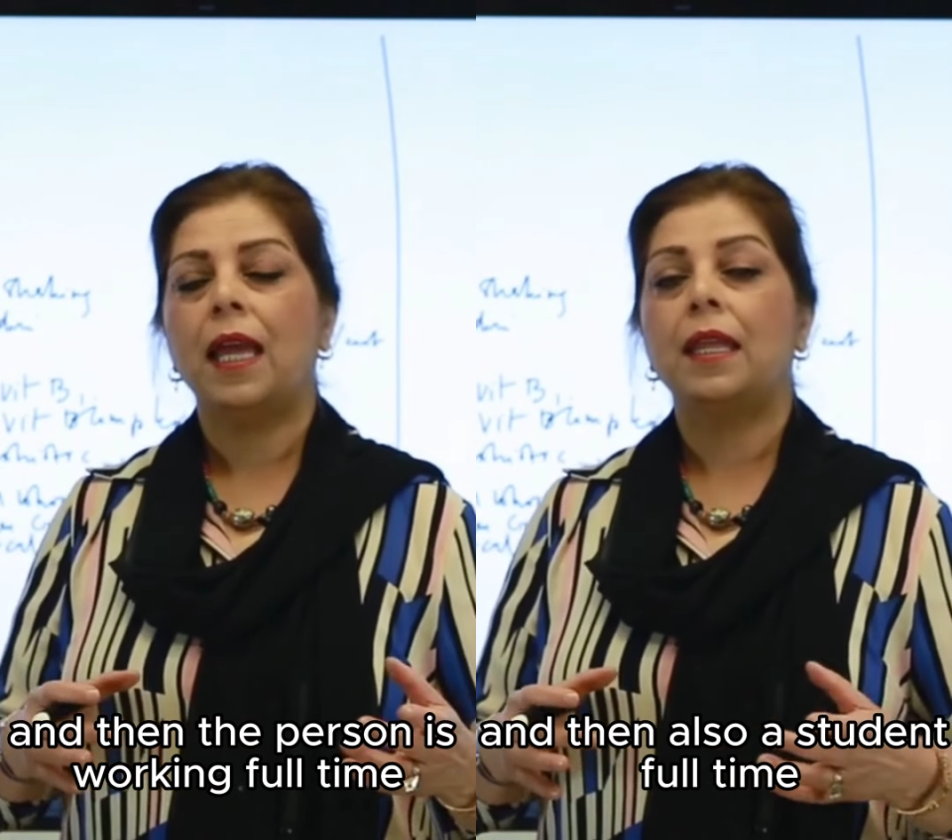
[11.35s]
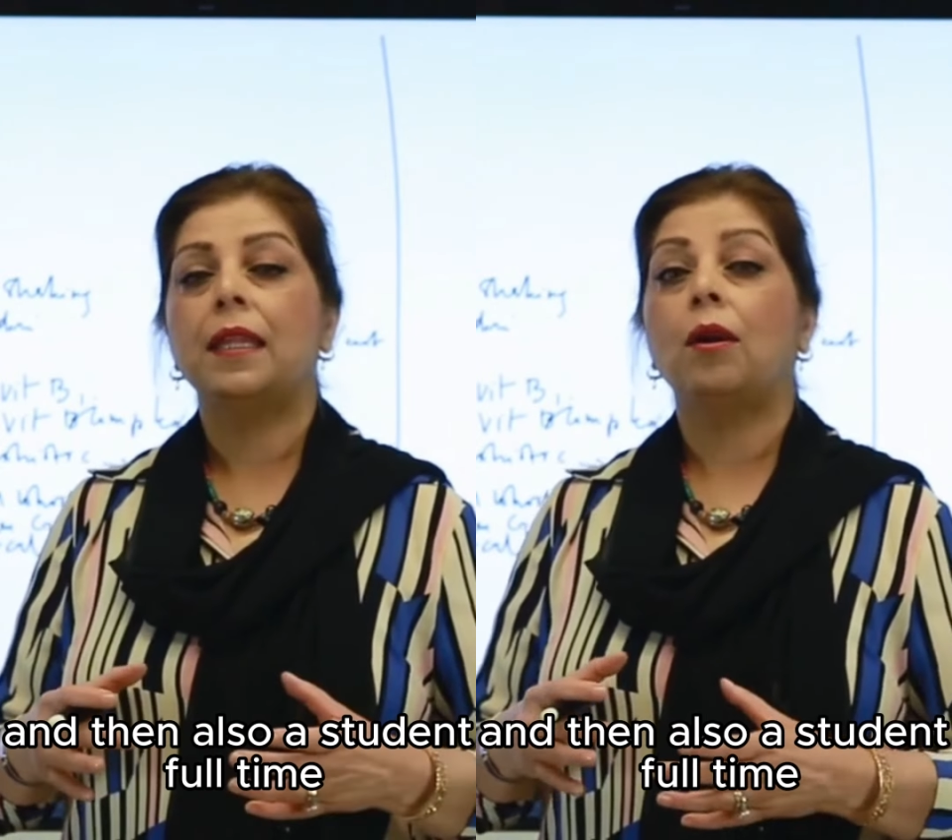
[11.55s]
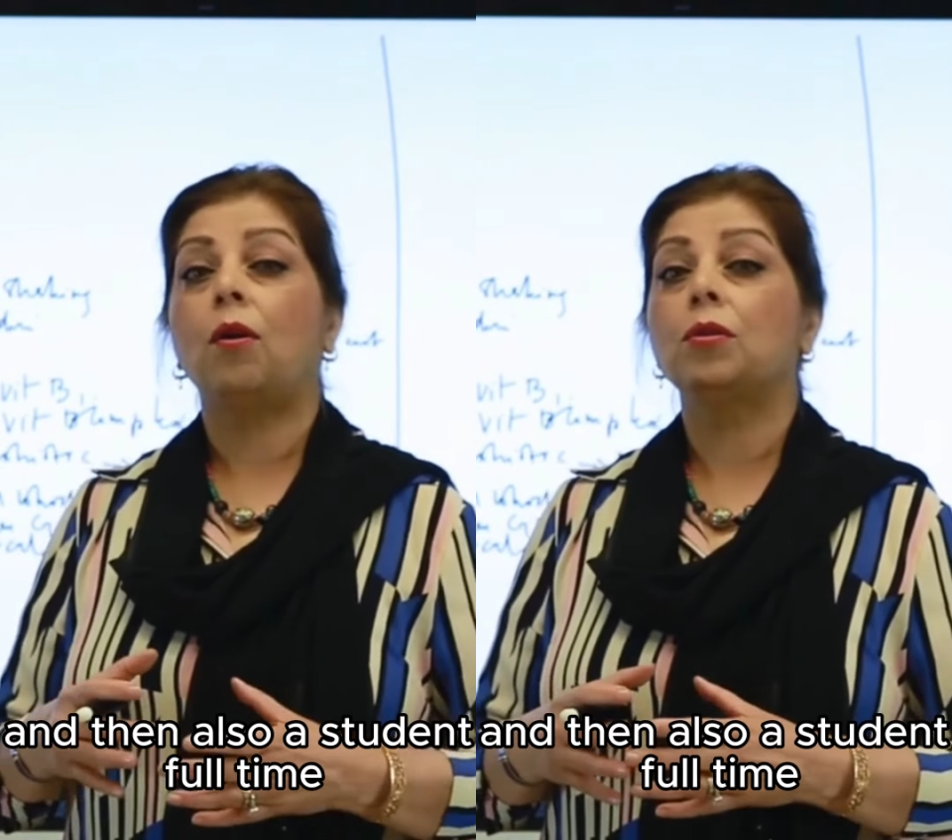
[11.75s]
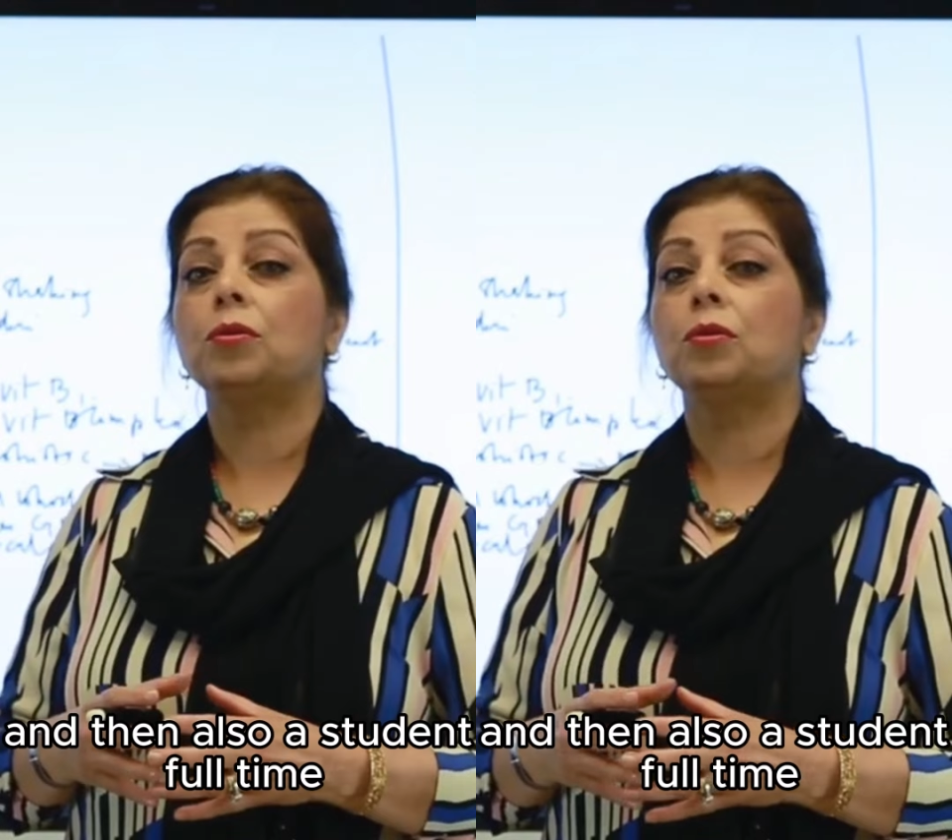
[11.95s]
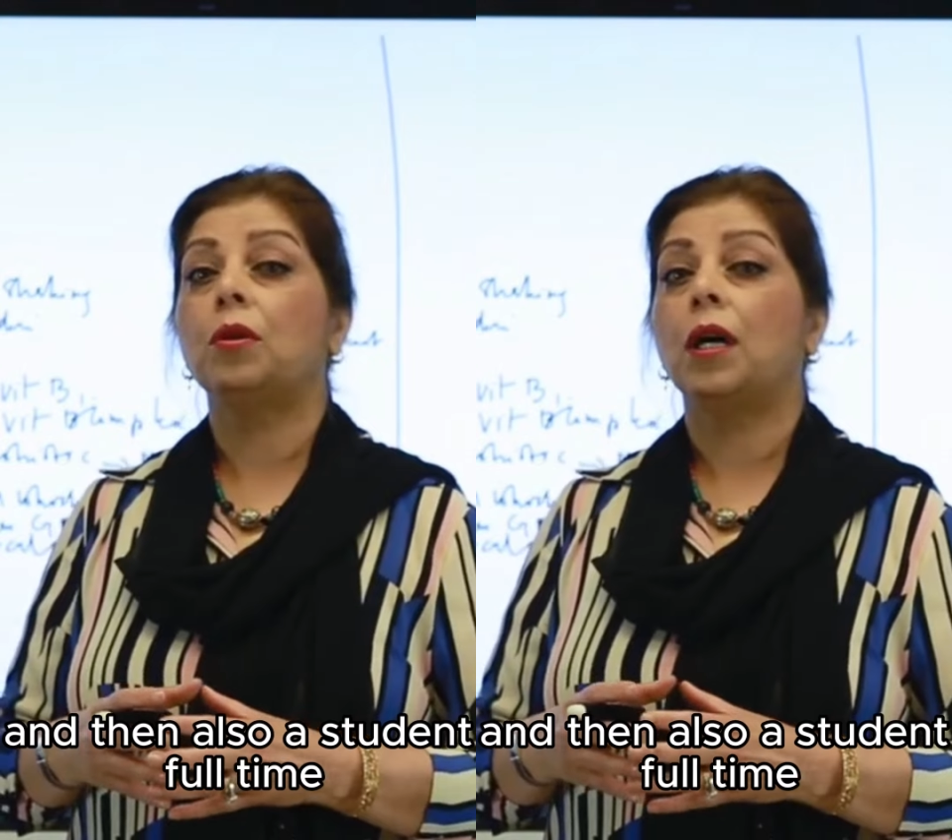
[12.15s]
and then
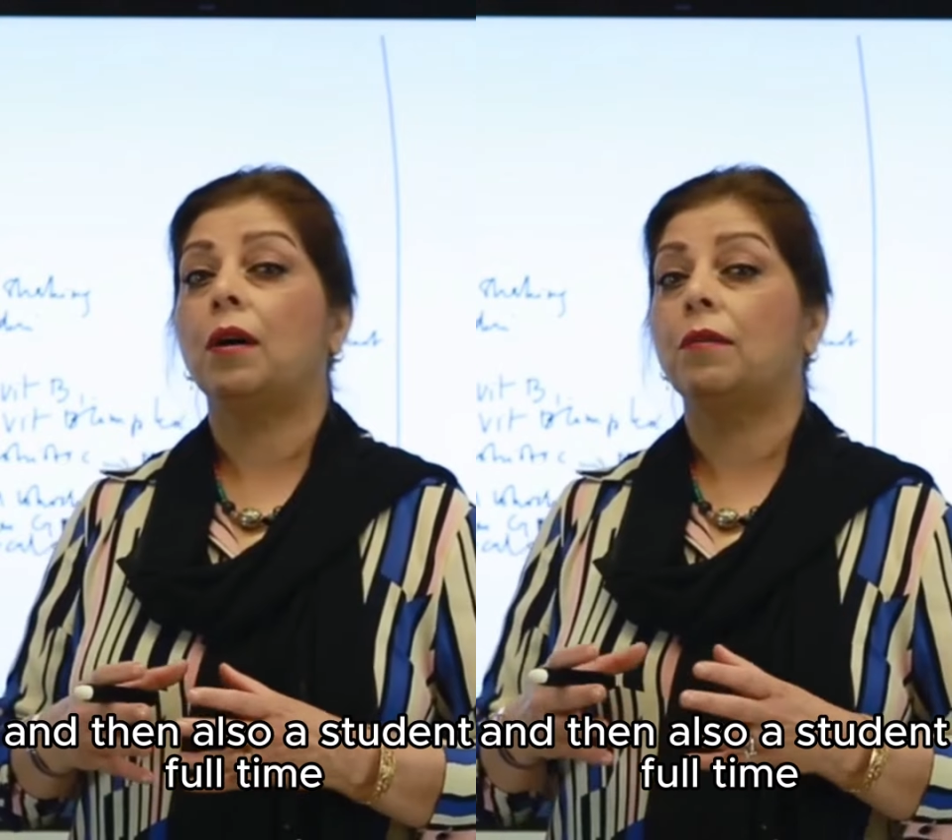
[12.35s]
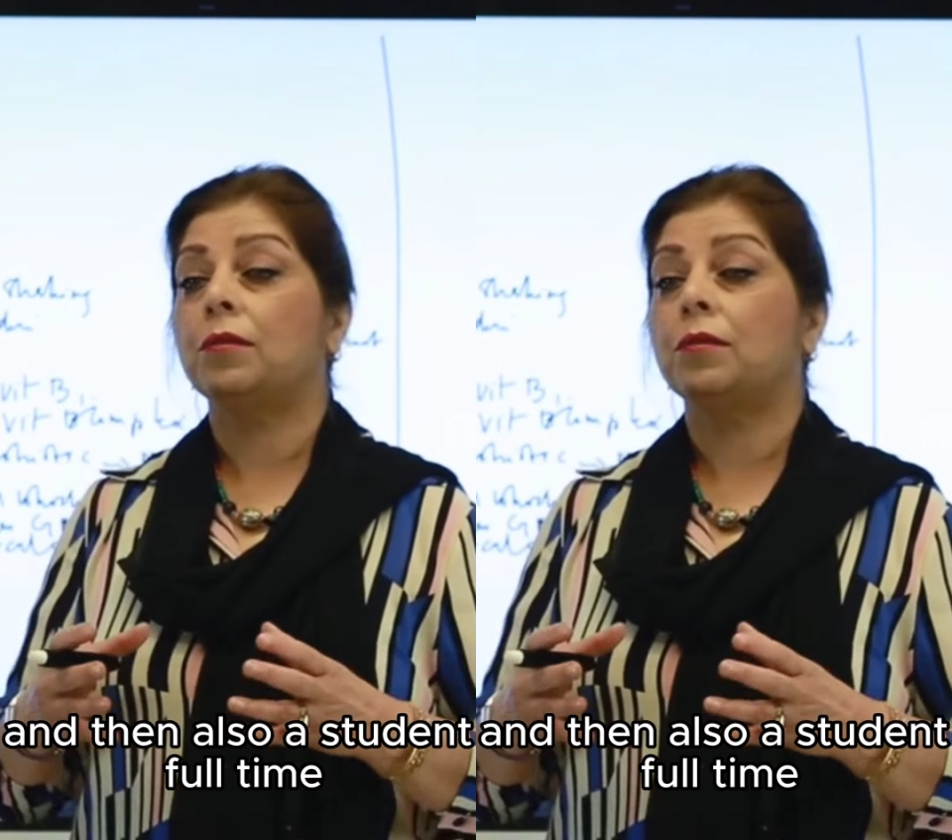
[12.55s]
also a